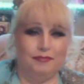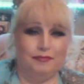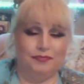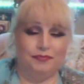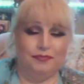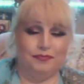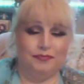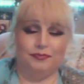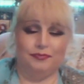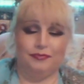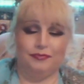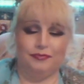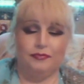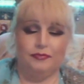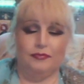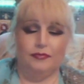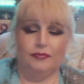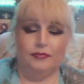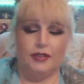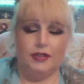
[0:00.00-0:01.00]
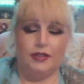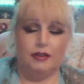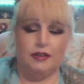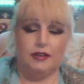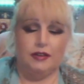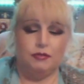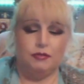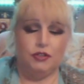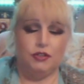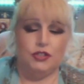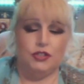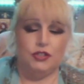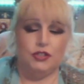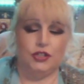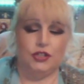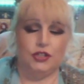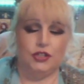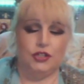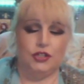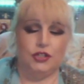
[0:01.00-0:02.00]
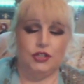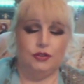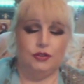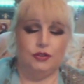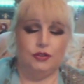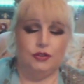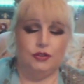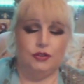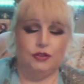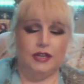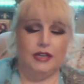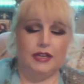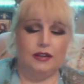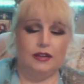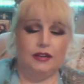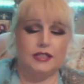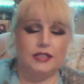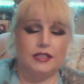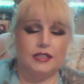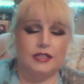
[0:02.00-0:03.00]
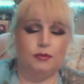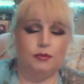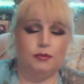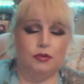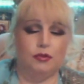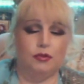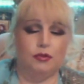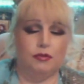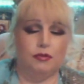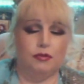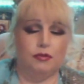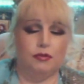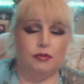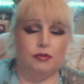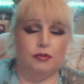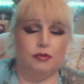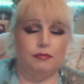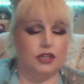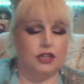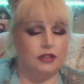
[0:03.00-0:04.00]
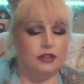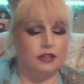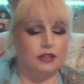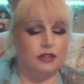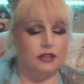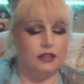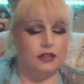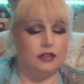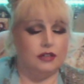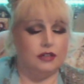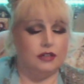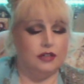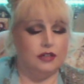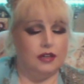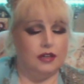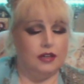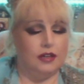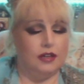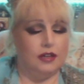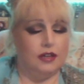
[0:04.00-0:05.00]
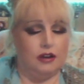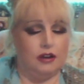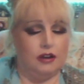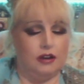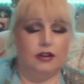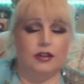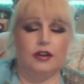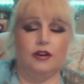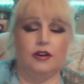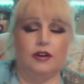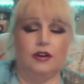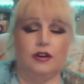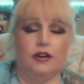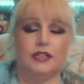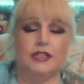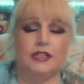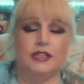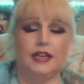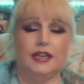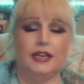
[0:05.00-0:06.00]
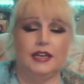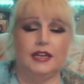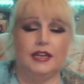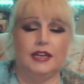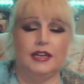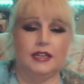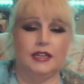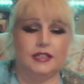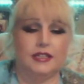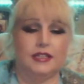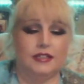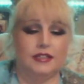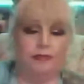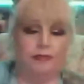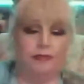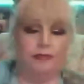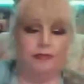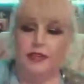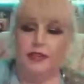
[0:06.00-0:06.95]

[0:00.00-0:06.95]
I'm just tuning in now, see what major arcana card is linked.